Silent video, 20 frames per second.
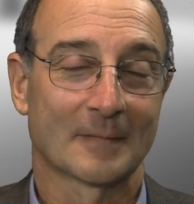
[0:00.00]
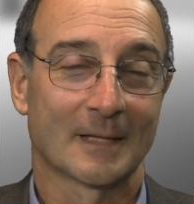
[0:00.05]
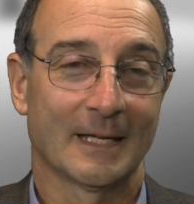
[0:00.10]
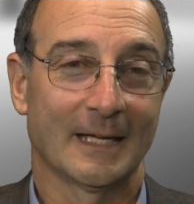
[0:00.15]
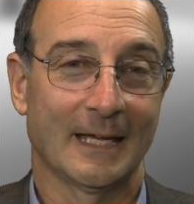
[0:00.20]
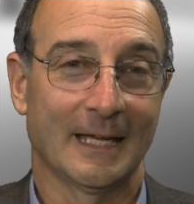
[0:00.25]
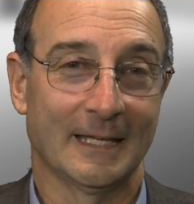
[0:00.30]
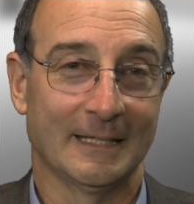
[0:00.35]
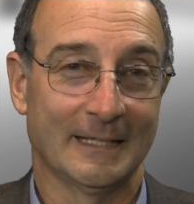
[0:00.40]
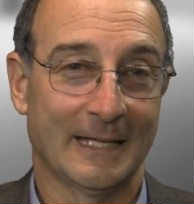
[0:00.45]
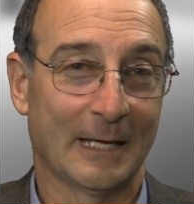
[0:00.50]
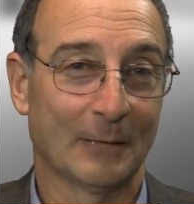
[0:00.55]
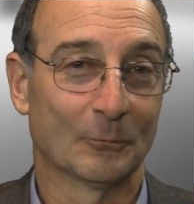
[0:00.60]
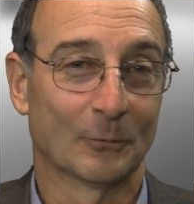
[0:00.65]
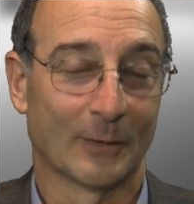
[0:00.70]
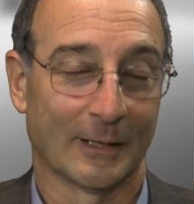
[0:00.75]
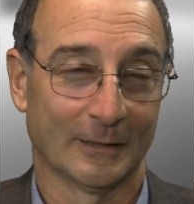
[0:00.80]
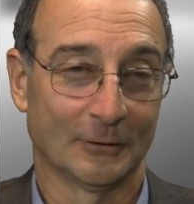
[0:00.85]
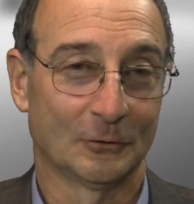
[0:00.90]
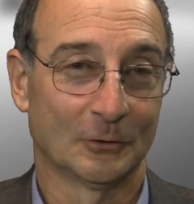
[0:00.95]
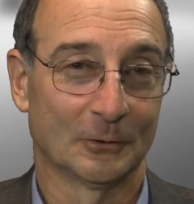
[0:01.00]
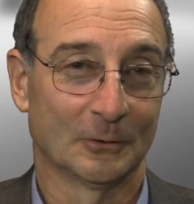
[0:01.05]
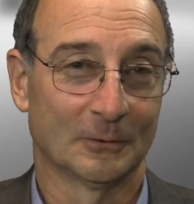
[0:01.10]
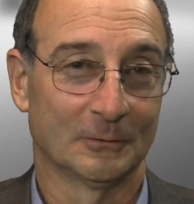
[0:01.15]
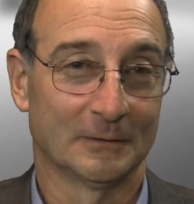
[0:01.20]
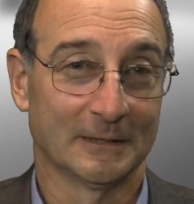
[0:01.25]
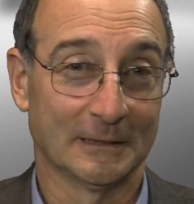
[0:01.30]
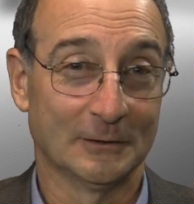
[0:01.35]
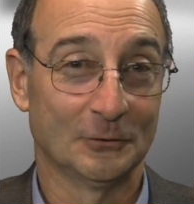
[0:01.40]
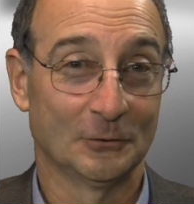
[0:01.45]
and that renter
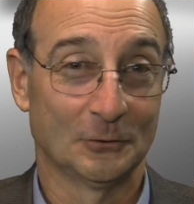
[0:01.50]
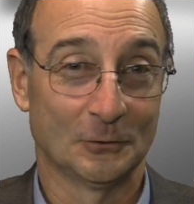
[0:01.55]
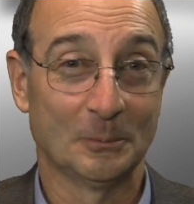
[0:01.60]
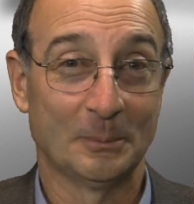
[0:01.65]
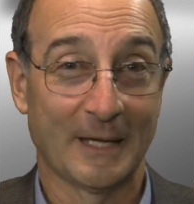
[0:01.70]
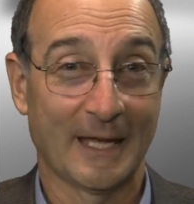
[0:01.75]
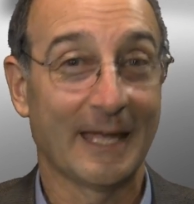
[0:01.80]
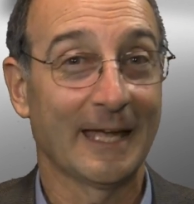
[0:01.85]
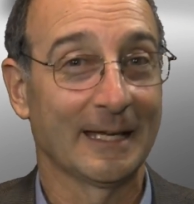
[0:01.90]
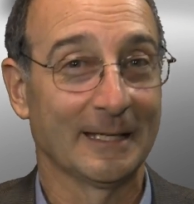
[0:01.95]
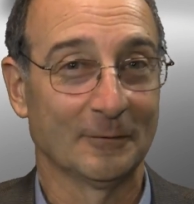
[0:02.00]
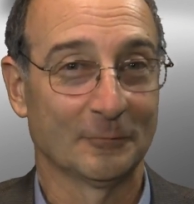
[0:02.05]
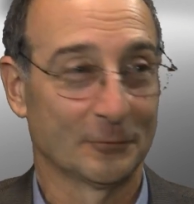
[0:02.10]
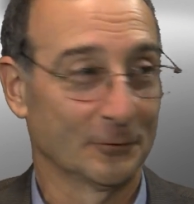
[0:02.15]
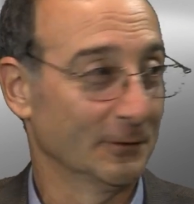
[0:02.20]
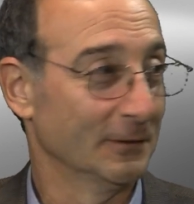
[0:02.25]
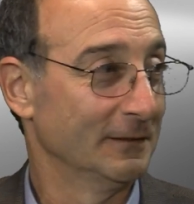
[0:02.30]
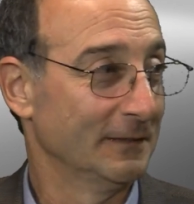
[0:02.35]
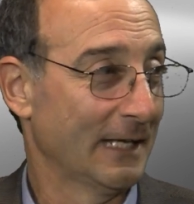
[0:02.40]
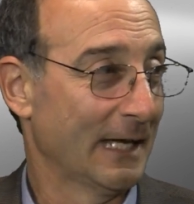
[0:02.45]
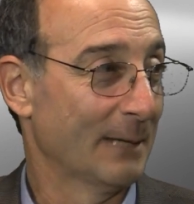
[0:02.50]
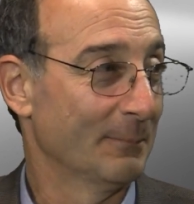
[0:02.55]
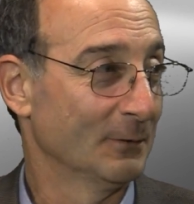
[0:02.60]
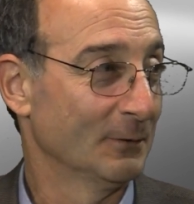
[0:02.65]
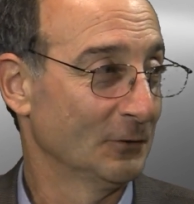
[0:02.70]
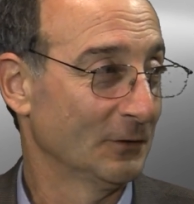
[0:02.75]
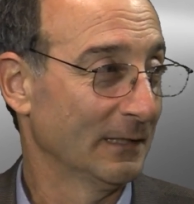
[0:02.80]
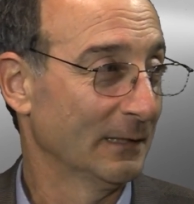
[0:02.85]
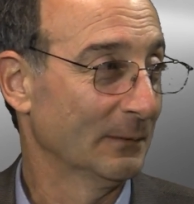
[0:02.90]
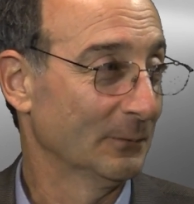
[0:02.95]
needs to pay for the
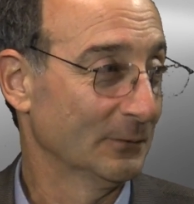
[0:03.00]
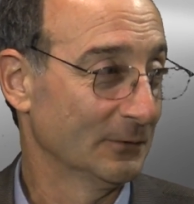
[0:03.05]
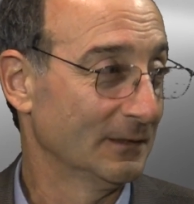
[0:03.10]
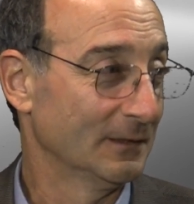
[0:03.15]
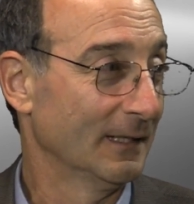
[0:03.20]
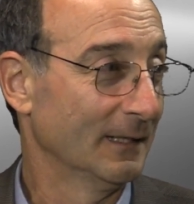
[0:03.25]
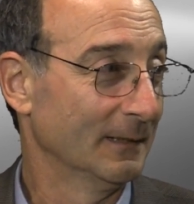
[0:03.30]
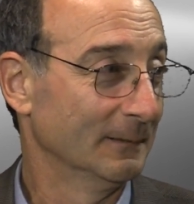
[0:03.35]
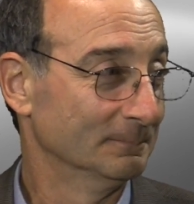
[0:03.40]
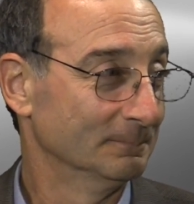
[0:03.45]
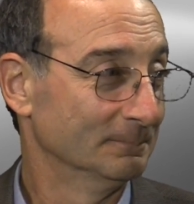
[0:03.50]
damage that was done.